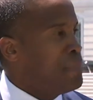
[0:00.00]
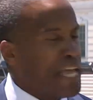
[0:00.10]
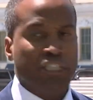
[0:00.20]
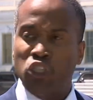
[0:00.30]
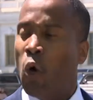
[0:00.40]

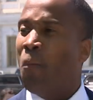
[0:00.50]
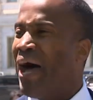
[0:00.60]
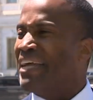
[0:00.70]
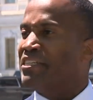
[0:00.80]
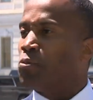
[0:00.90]
And Joe
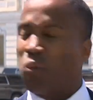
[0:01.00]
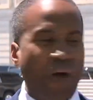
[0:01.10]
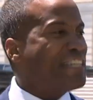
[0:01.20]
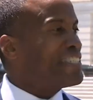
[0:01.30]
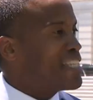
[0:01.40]
Biden is
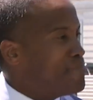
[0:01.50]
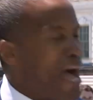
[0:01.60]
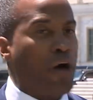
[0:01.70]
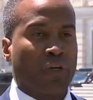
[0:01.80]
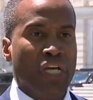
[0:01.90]
pricing them
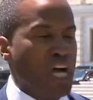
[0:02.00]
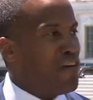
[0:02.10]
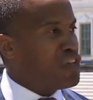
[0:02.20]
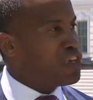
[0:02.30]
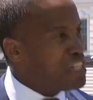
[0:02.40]
out
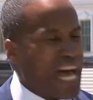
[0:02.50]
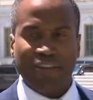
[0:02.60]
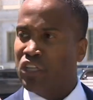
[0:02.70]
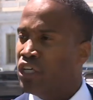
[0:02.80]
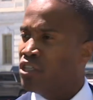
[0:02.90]
of their
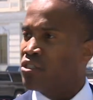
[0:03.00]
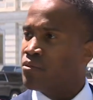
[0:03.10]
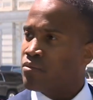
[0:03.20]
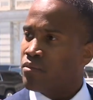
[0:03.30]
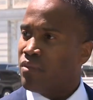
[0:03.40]
livelihoods.
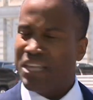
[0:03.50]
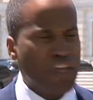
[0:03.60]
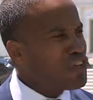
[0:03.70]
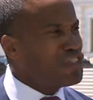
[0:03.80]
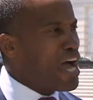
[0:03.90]

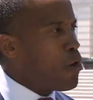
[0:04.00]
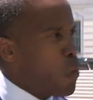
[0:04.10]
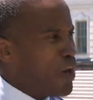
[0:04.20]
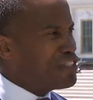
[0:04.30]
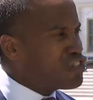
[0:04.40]
There's not
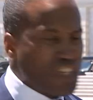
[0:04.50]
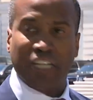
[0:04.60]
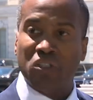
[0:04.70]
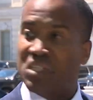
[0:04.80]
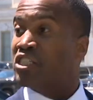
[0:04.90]
one
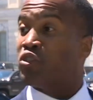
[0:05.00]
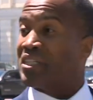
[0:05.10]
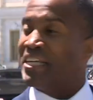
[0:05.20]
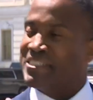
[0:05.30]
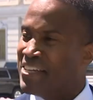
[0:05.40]
single
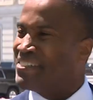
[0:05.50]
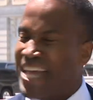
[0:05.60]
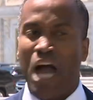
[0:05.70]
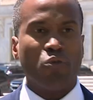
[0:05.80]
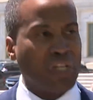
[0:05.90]
district that does
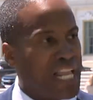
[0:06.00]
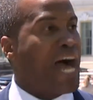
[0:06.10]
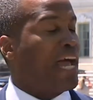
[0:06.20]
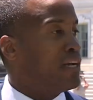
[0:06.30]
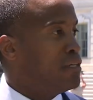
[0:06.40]
not
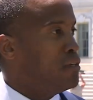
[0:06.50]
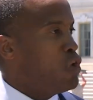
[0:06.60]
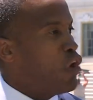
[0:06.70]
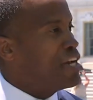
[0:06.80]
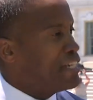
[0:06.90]
rely
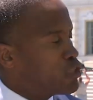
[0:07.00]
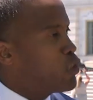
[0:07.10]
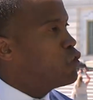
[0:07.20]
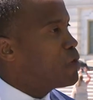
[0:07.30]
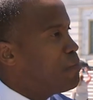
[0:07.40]
on
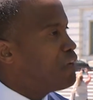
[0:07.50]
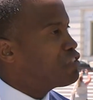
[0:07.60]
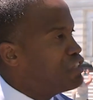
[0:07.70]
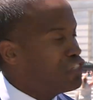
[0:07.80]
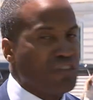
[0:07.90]
internal
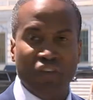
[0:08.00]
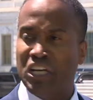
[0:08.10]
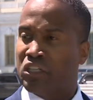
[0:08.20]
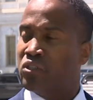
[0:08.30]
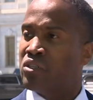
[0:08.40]
combustion engine
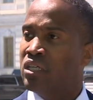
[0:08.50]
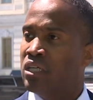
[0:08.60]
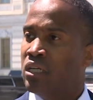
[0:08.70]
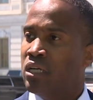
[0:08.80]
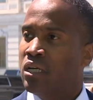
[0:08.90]
vehicles.
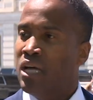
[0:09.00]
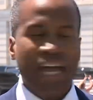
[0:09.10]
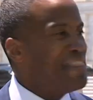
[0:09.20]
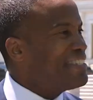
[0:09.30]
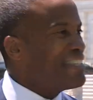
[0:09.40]

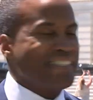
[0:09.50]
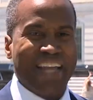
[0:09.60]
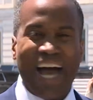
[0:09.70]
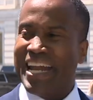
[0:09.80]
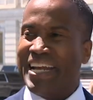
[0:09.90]
And this is
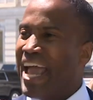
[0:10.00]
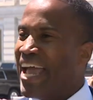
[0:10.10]
not an